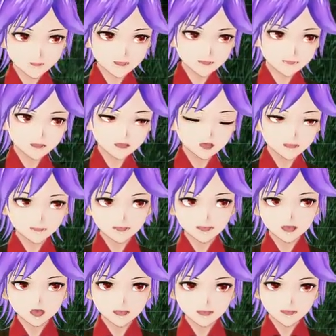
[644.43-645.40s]
forced to go
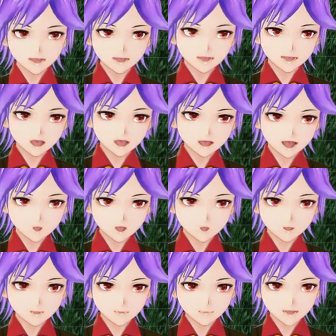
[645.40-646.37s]
the other.
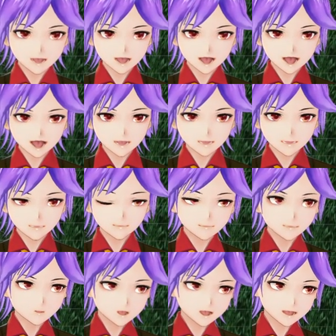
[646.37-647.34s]
Uh,
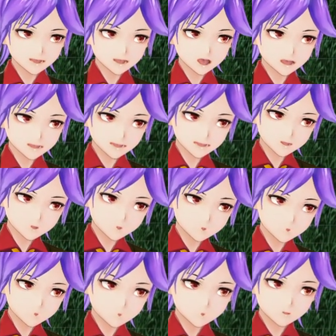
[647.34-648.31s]
you'll be forced
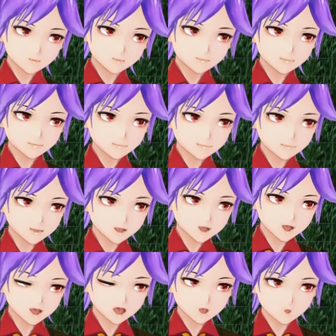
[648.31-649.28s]
to
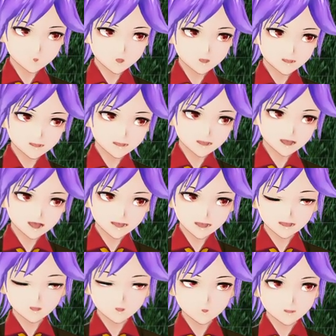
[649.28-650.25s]
go on the right
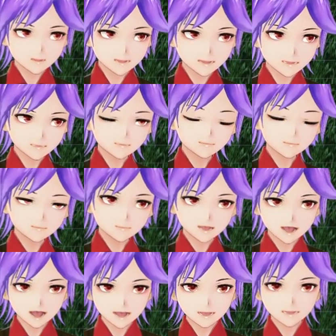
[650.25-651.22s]
route,
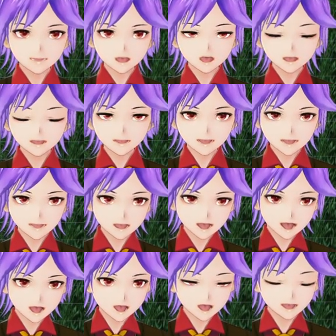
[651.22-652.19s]
and that'll take
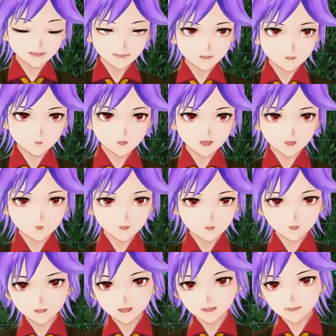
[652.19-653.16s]
time, and it will kill your
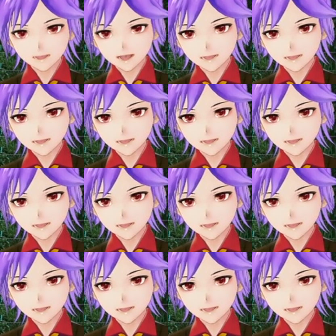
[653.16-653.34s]
run at this